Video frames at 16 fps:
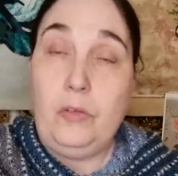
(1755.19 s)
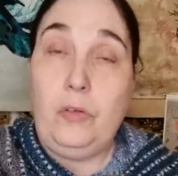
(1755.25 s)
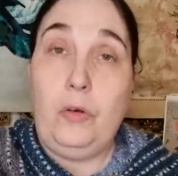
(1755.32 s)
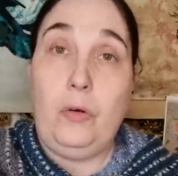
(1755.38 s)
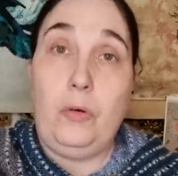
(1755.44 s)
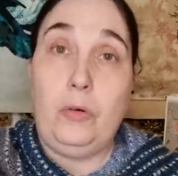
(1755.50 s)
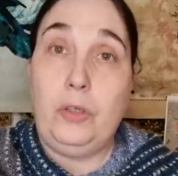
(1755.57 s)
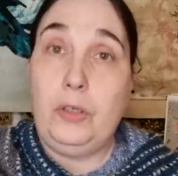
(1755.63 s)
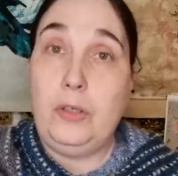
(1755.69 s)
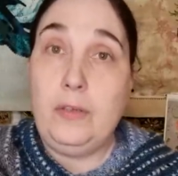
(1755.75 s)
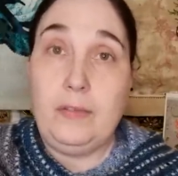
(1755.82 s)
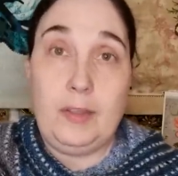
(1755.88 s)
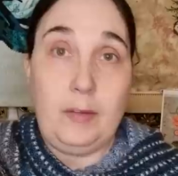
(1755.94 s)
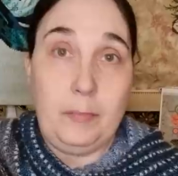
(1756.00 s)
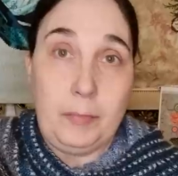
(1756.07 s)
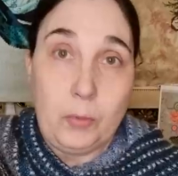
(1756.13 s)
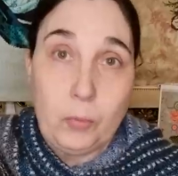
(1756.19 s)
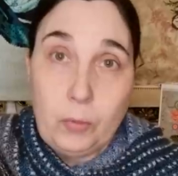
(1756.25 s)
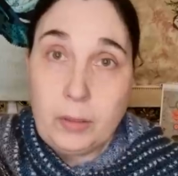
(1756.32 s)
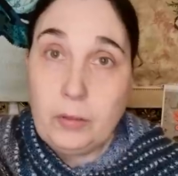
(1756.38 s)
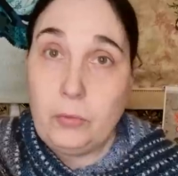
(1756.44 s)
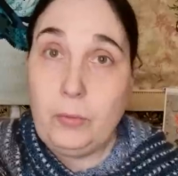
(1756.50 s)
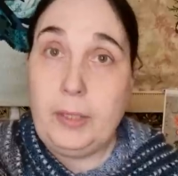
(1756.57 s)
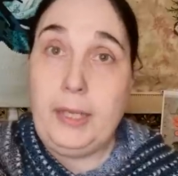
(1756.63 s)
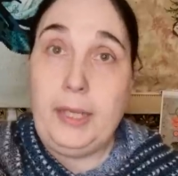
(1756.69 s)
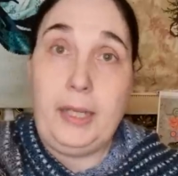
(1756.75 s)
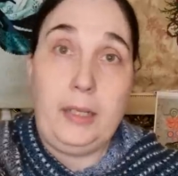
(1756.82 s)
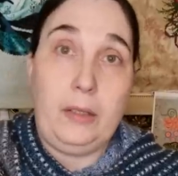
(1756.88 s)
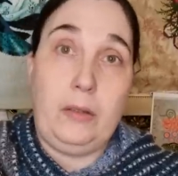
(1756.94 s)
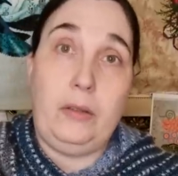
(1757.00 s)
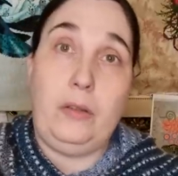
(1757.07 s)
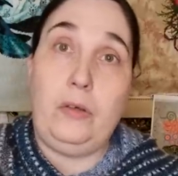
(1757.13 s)
So just give me one
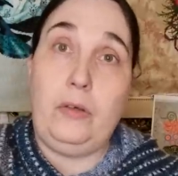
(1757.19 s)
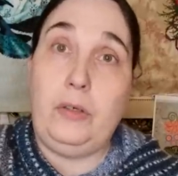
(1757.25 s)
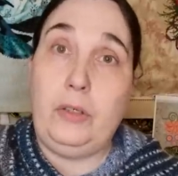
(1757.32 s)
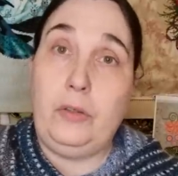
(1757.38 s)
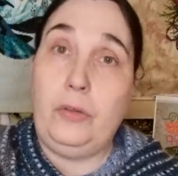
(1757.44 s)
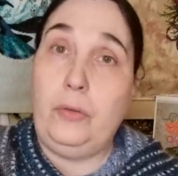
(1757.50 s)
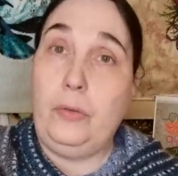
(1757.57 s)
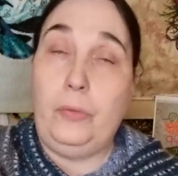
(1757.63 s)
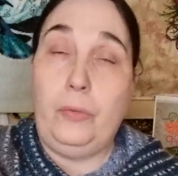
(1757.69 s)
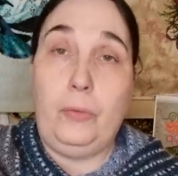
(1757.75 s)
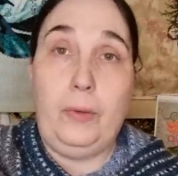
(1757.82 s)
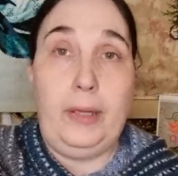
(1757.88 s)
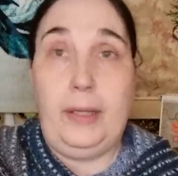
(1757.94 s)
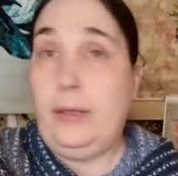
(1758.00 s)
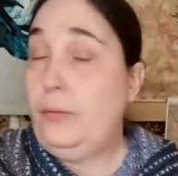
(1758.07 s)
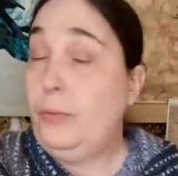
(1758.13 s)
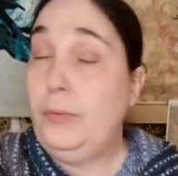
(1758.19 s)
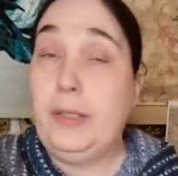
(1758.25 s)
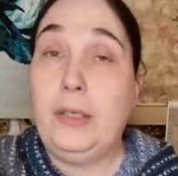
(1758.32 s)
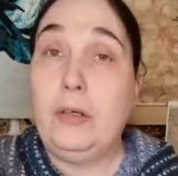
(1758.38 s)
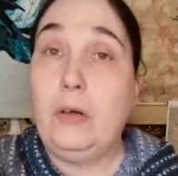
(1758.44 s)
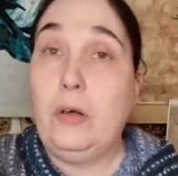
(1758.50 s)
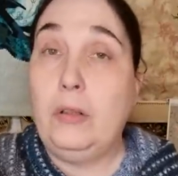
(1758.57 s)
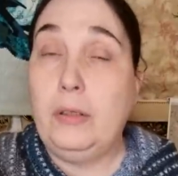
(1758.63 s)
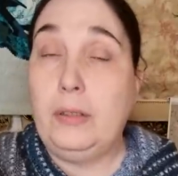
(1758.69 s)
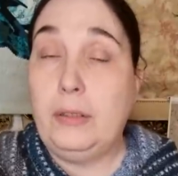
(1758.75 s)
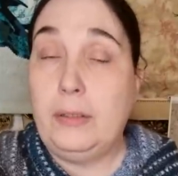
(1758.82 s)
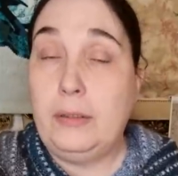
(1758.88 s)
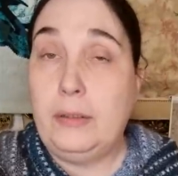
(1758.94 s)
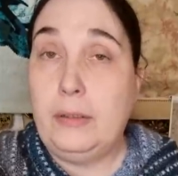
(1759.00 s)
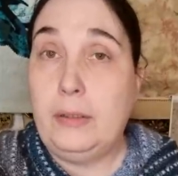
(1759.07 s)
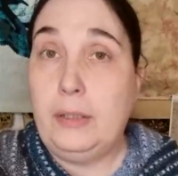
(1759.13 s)
28 and 32 and we can call
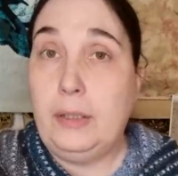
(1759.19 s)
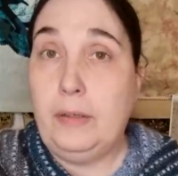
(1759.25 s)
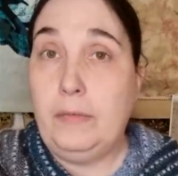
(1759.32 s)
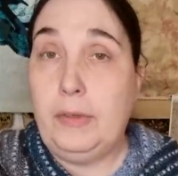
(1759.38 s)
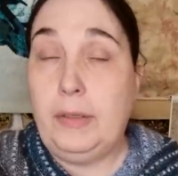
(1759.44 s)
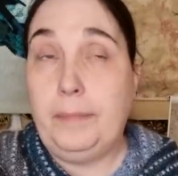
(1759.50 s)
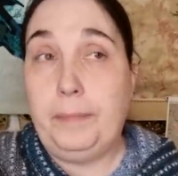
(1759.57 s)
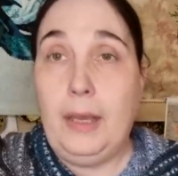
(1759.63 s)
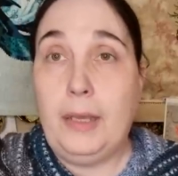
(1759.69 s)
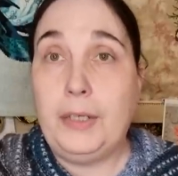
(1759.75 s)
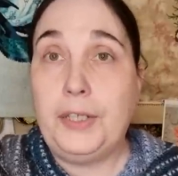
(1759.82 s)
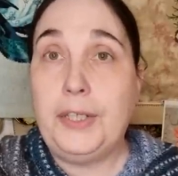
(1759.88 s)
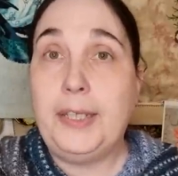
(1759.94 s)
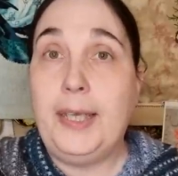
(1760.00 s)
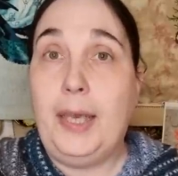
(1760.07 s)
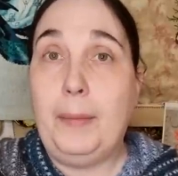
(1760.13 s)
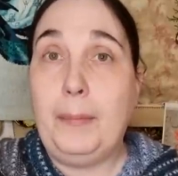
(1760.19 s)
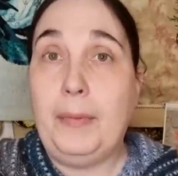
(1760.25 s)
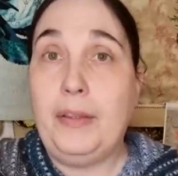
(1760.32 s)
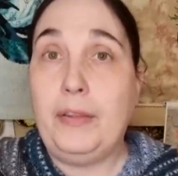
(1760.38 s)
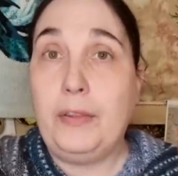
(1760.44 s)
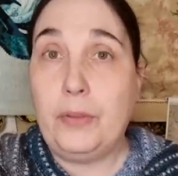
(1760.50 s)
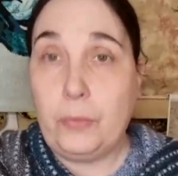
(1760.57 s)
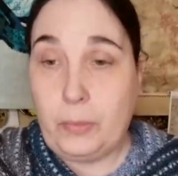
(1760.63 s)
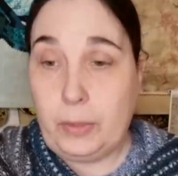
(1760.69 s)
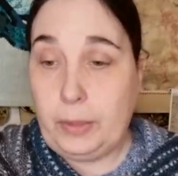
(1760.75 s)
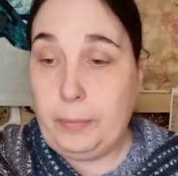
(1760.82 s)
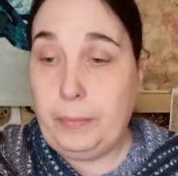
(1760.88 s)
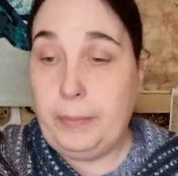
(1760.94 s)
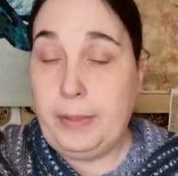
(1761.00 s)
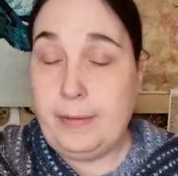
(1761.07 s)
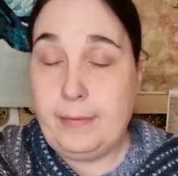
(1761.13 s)
it even. And she gave me
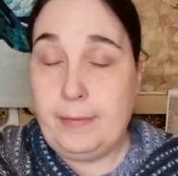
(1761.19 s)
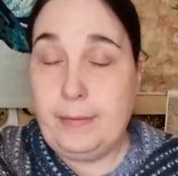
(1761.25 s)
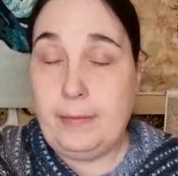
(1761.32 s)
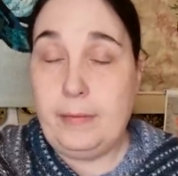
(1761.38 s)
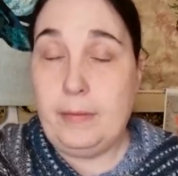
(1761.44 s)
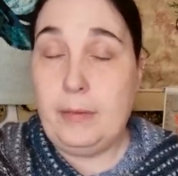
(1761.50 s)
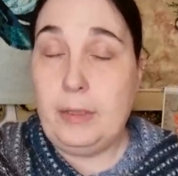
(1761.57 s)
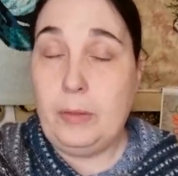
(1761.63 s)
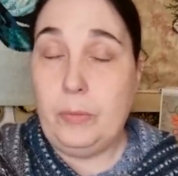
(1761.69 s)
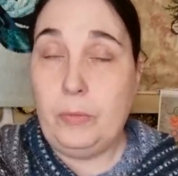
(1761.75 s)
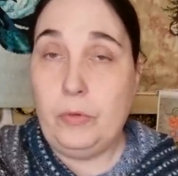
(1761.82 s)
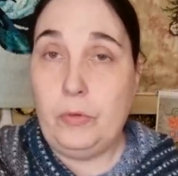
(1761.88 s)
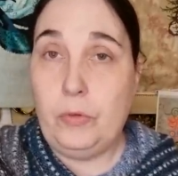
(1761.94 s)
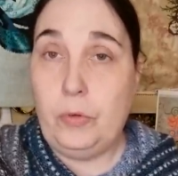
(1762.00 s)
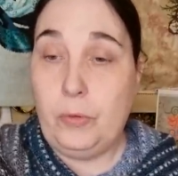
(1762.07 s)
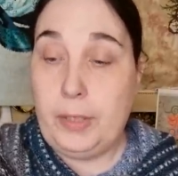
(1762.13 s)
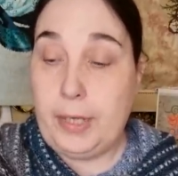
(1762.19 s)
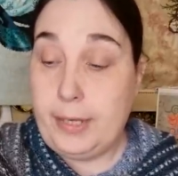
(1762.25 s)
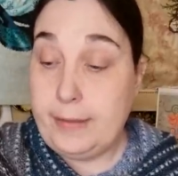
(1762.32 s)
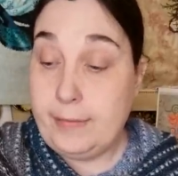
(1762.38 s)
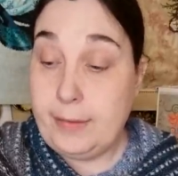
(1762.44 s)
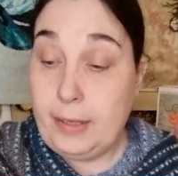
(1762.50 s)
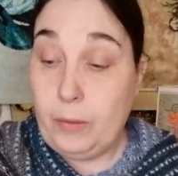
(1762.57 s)
three pieces. It was so nice.